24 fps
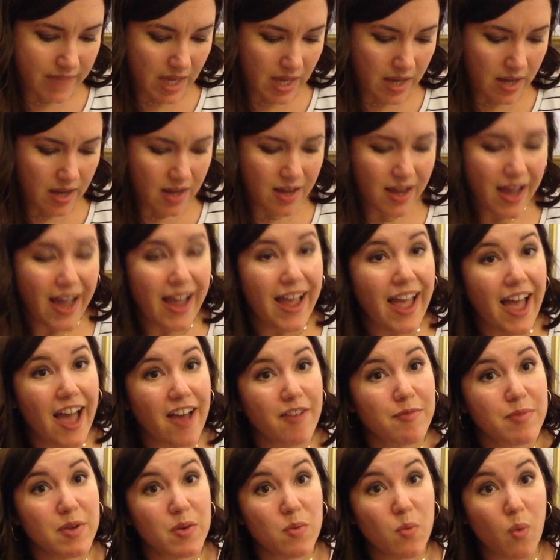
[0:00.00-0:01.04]
I
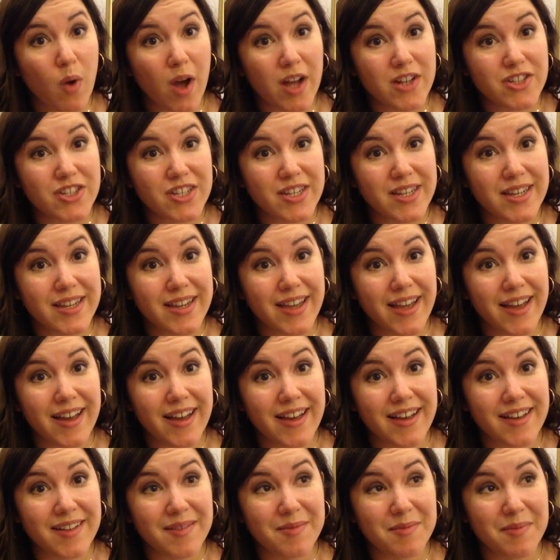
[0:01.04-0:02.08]
have been watching
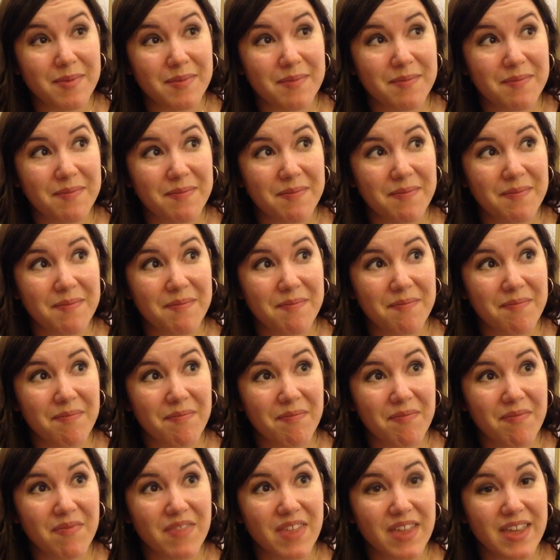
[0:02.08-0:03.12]

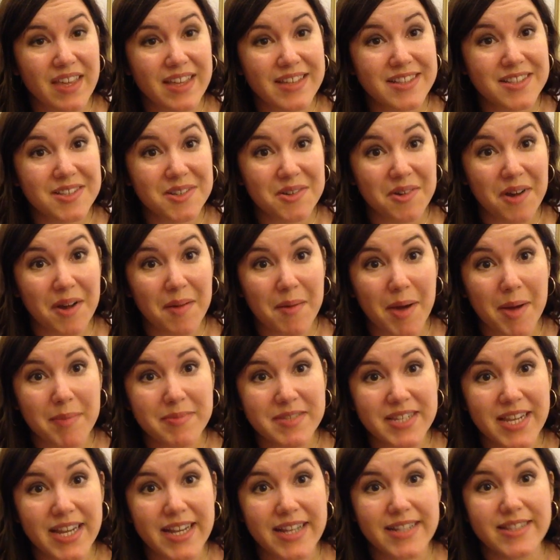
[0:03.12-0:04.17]
the Instagram
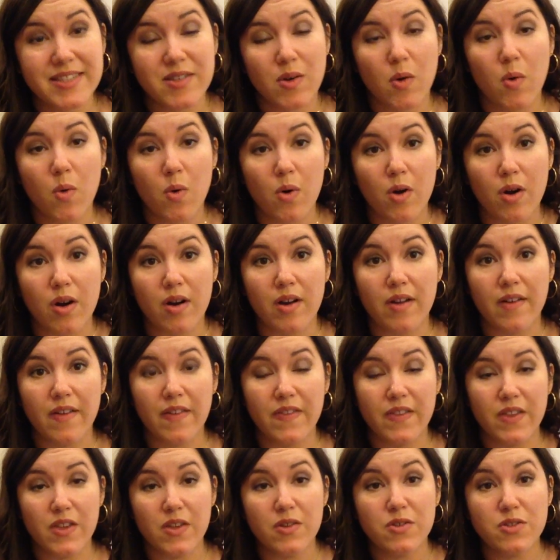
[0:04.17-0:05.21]
updates
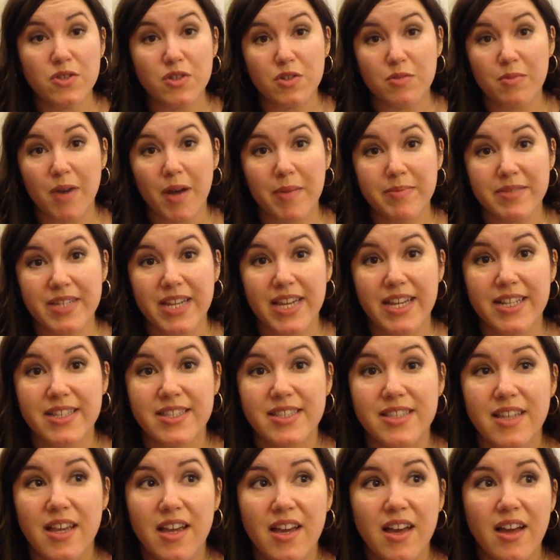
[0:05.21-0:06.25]
and the YouTube
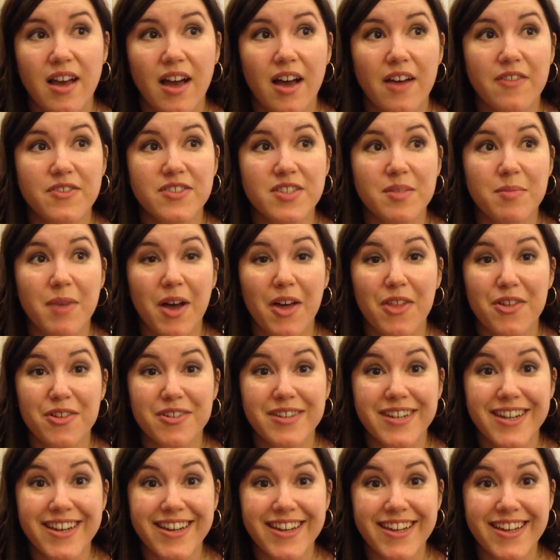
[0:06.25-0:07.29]
updates of some other
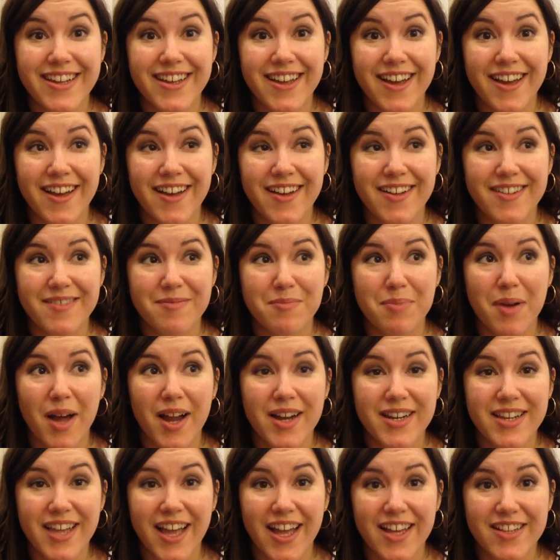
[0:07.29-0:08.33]
knitting
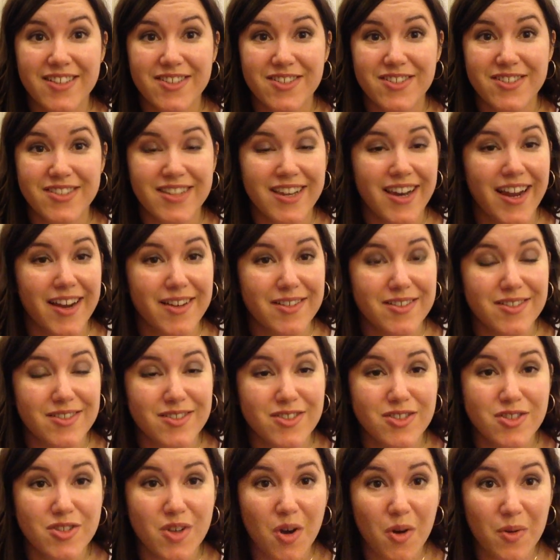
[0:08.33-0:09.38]
podcasters that I
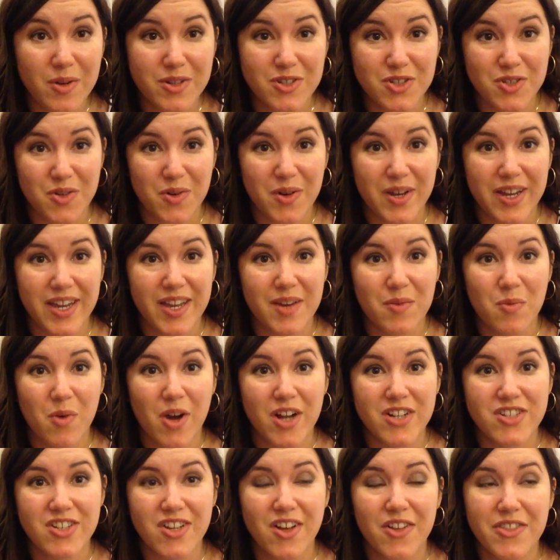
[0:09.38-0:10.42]
so enjoy and
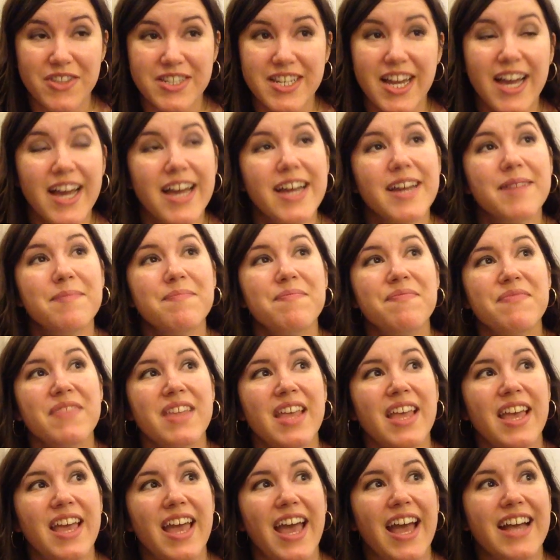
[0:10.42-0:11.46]
watch all the time
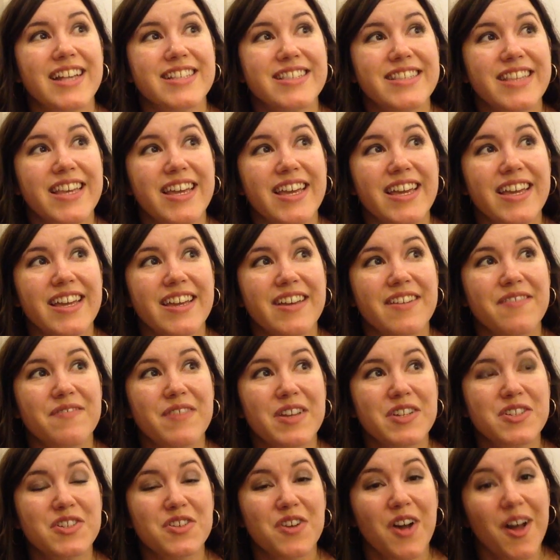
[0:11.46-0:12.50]
as they
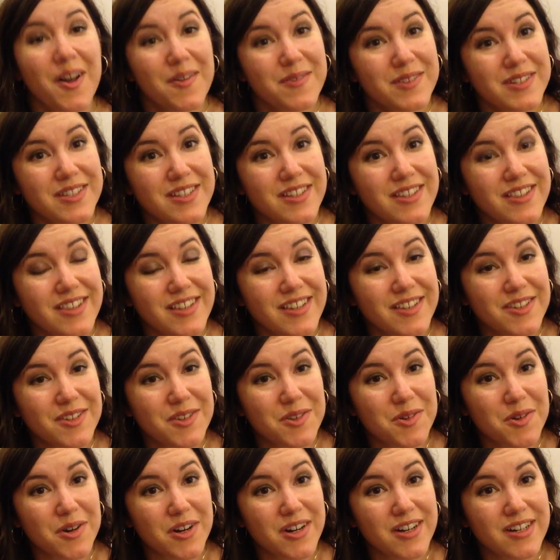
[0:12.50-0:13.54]
venture off into the New
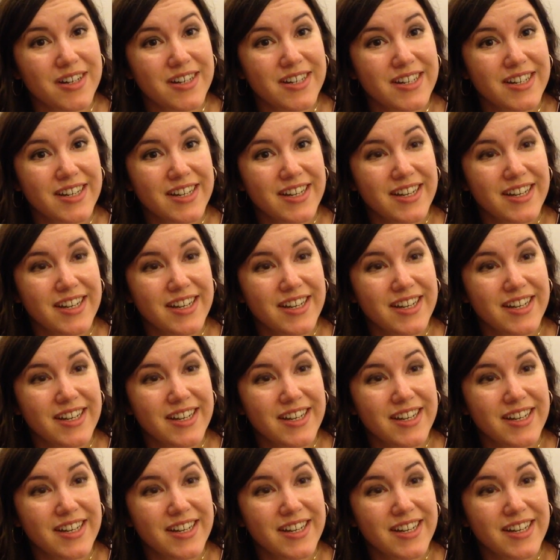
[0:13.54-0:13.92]
York